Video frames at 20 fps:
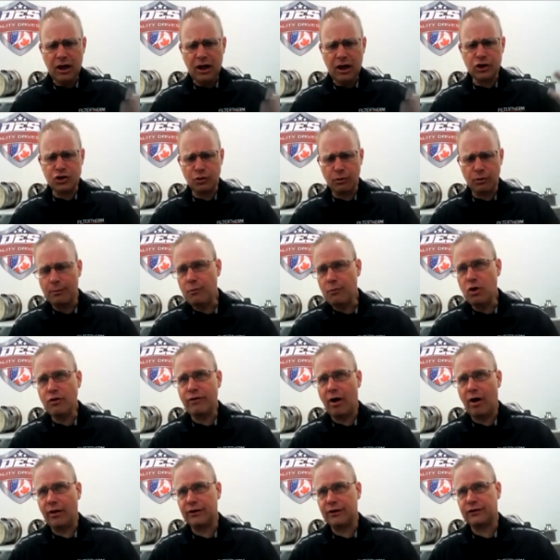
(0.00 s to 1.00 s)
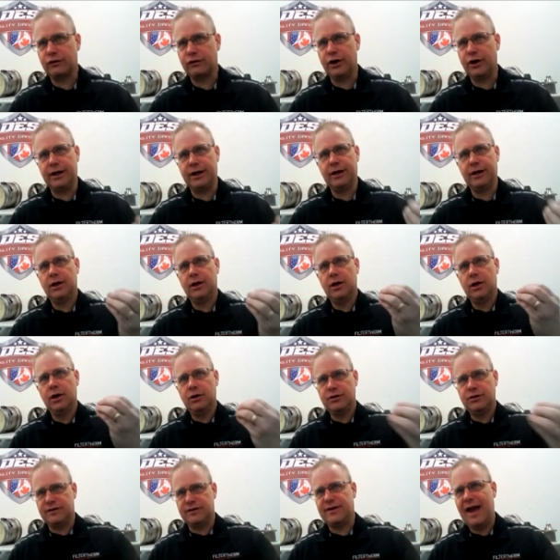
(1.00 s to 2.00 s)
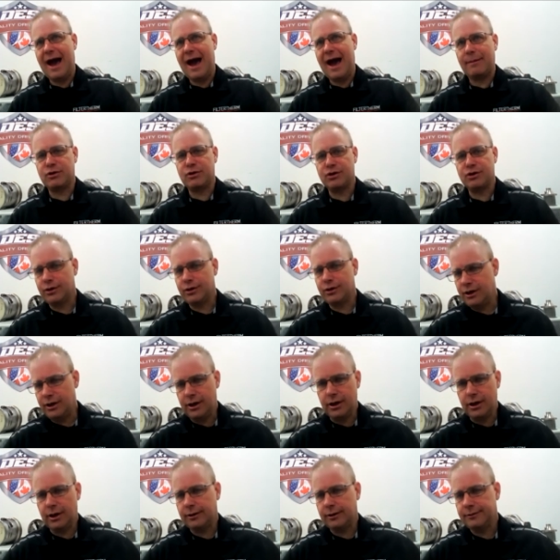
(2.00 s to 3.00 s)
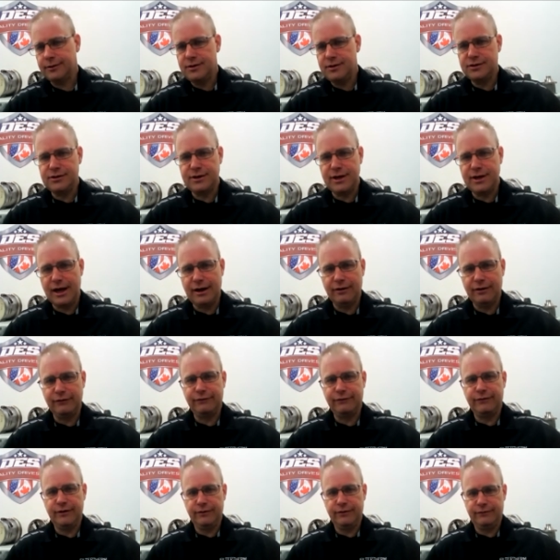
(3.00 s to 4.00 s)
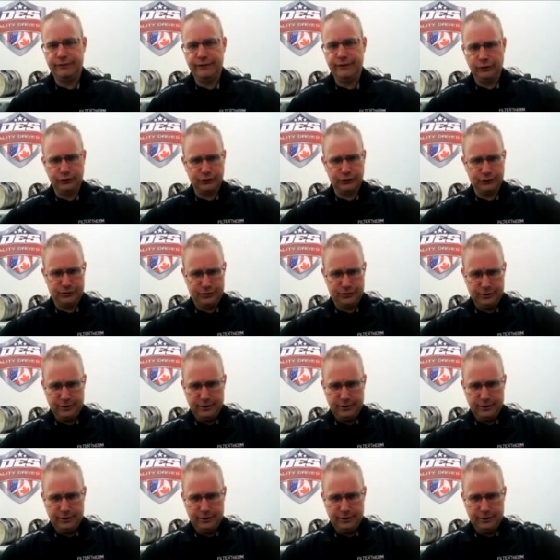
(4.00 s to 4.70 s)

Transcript: to remove all the soot, which is captured in a set of filters.